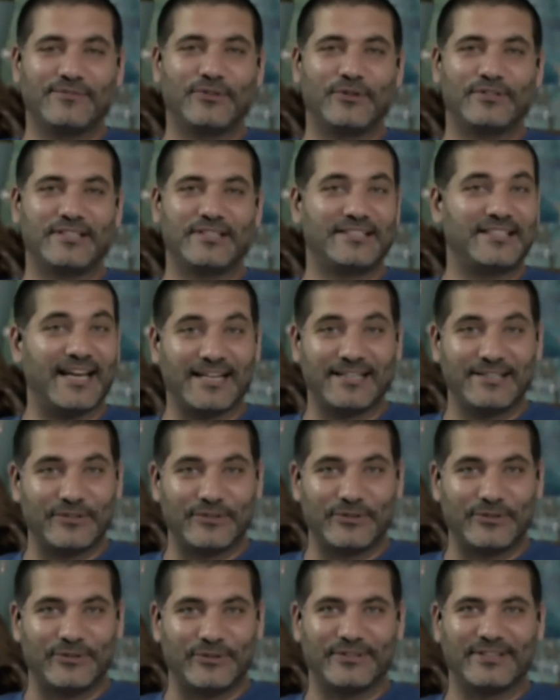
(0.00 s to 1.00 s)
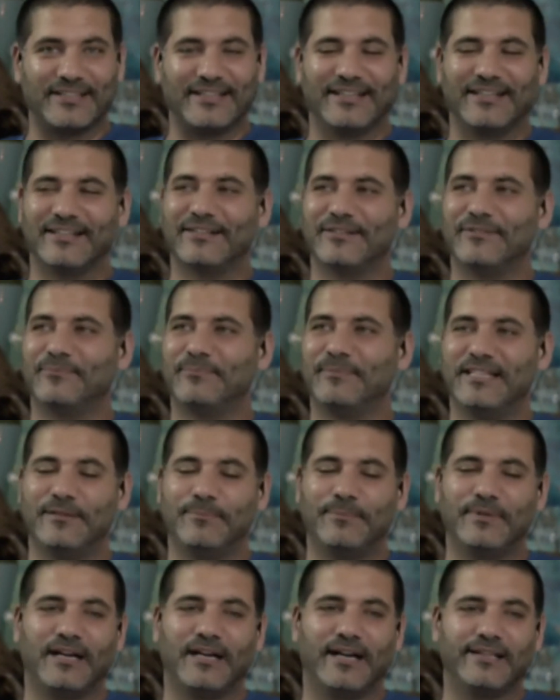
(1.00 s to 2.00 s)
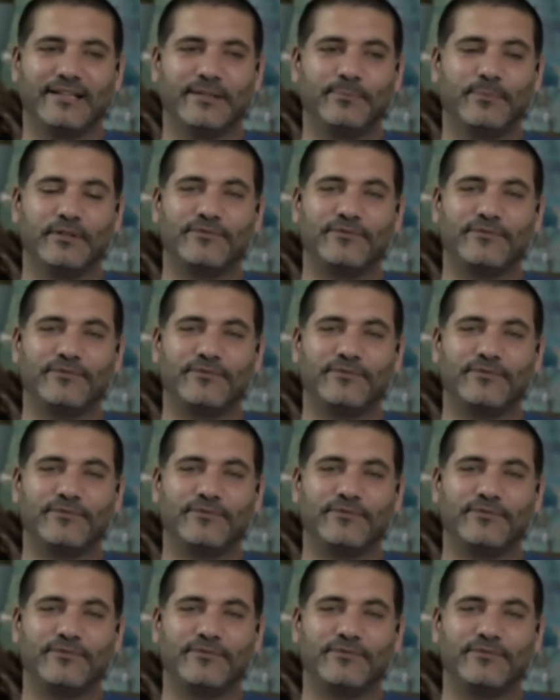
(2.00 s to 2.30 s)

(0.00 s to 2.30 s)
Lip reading: if there's a technical meaning behind it.